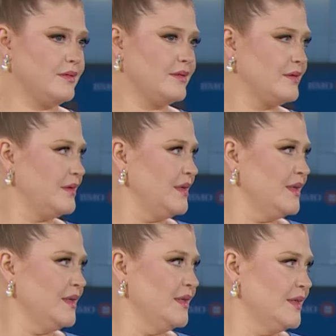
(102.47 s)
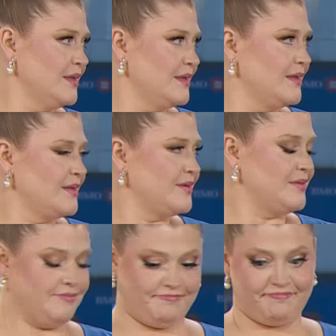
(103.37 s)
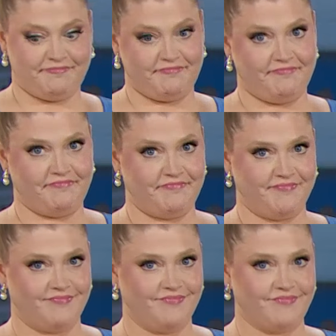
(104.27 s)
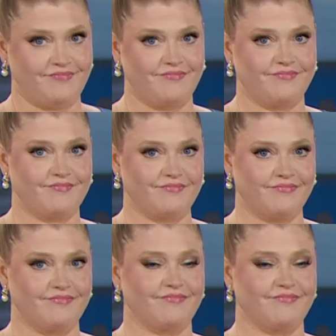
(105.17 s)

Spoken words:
[no speech]